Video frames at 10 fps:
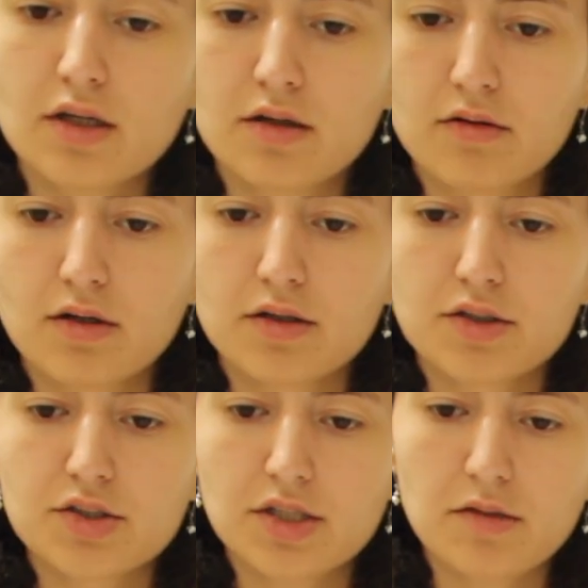dough on a
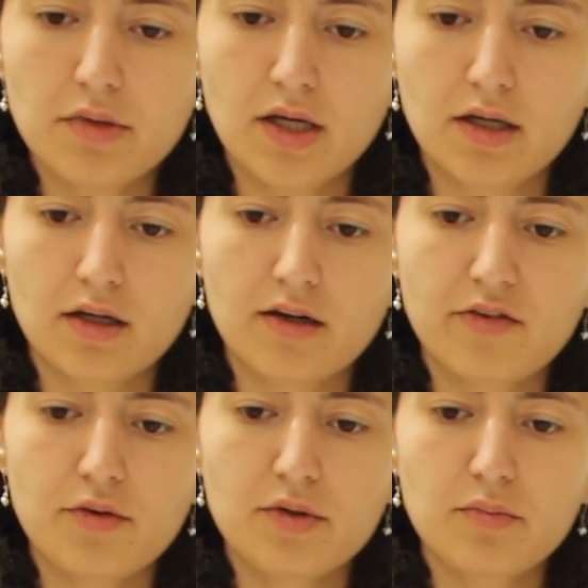sheet pan
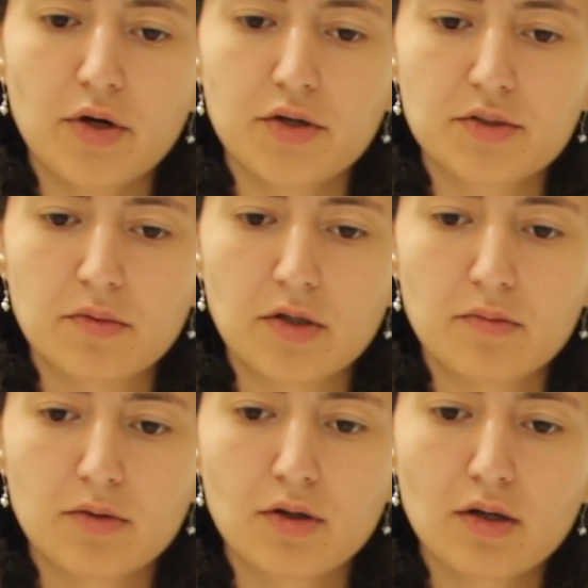covered with parchment.
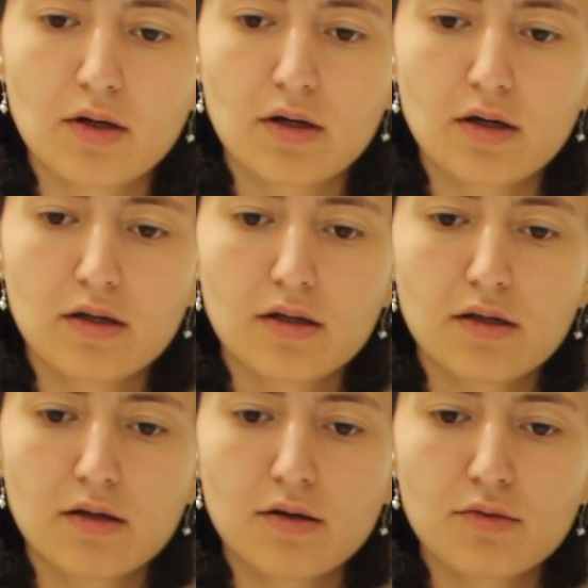
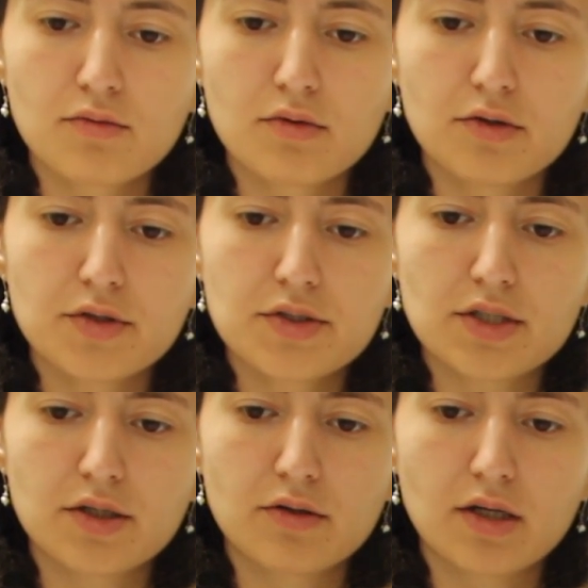Roll the
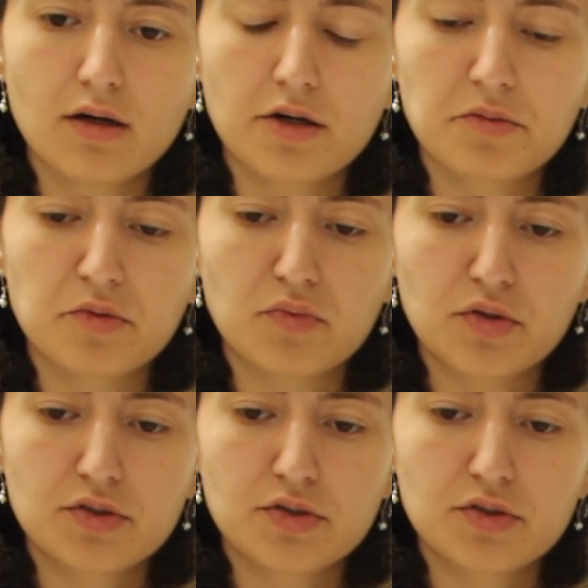dough in cardamom rose